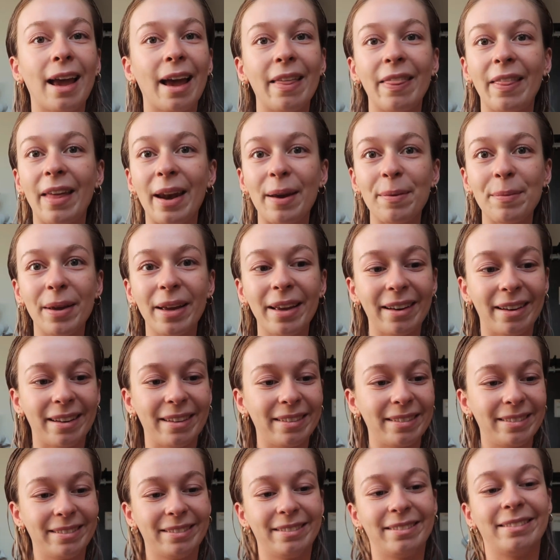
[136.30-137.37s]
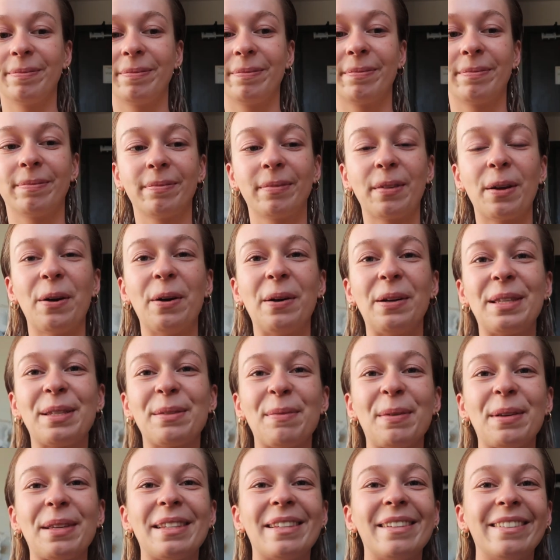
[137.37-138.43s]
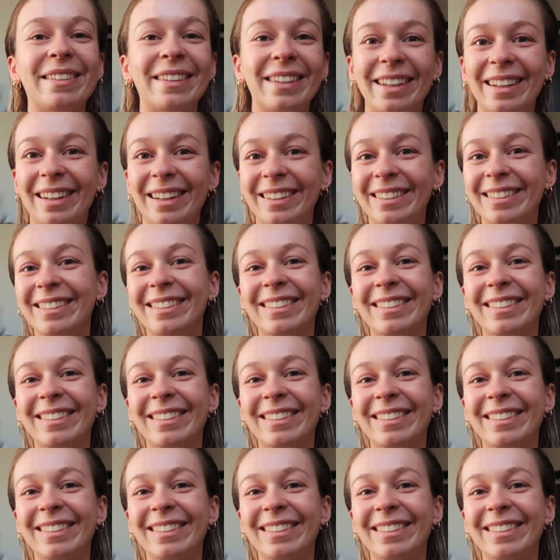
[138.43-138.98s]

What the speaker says: and then I'm good. Oh, it smells so good.